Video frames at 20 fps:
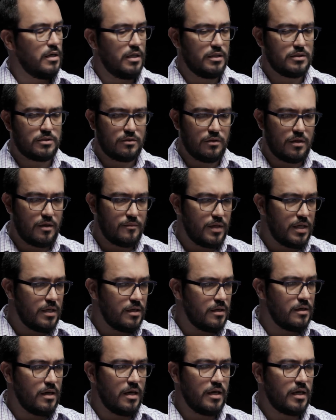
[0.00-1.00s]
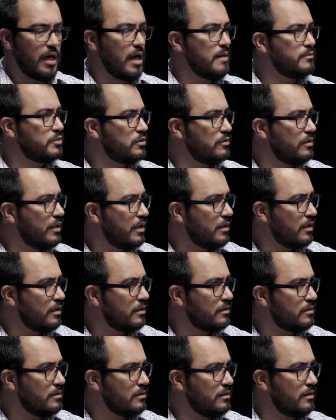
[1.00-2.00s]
It's going to be encapsulated.